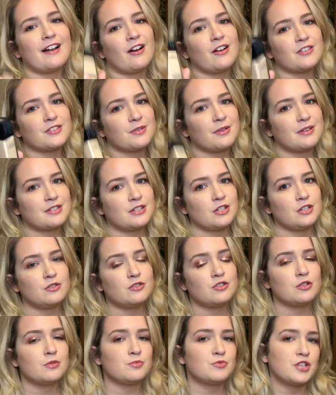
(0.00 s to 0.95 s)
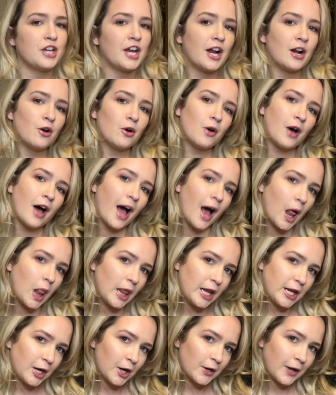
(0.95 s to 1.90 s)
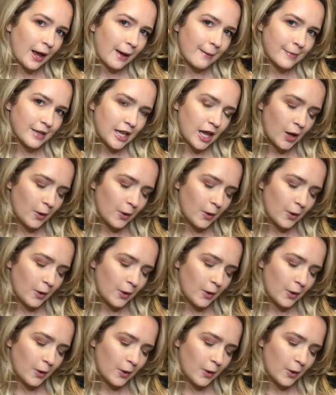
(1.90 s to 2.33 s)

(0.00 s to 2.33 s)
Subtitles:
also has a YouTube channel. I'll link her down below.